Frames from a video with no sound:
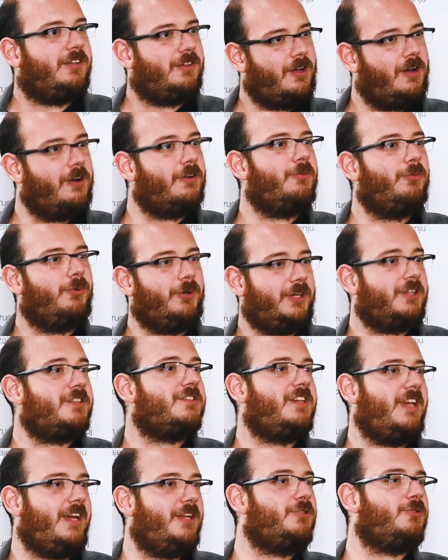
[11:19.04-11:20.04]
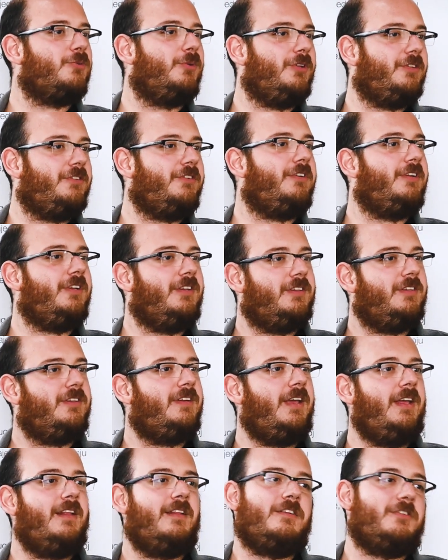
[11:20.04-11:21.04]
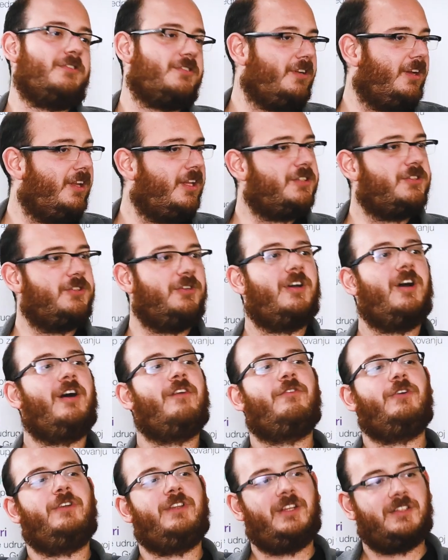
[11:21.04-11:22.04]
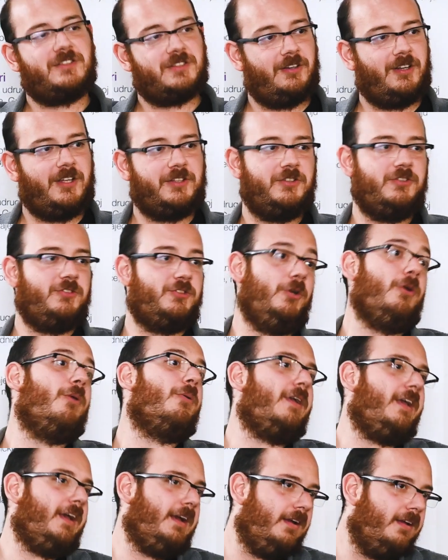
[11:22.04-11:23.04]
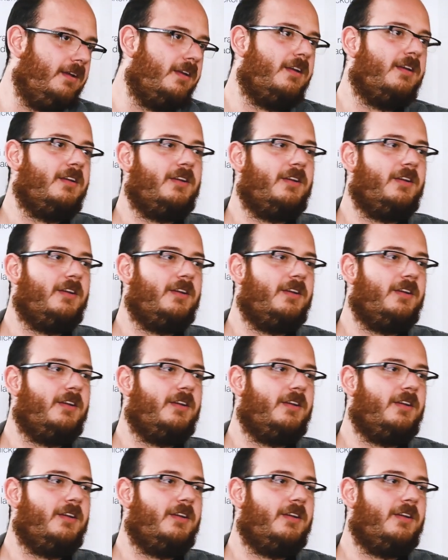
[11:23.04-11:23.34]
a long work schedule during the day. There's a lot to cover, that's a lot to do. Okay.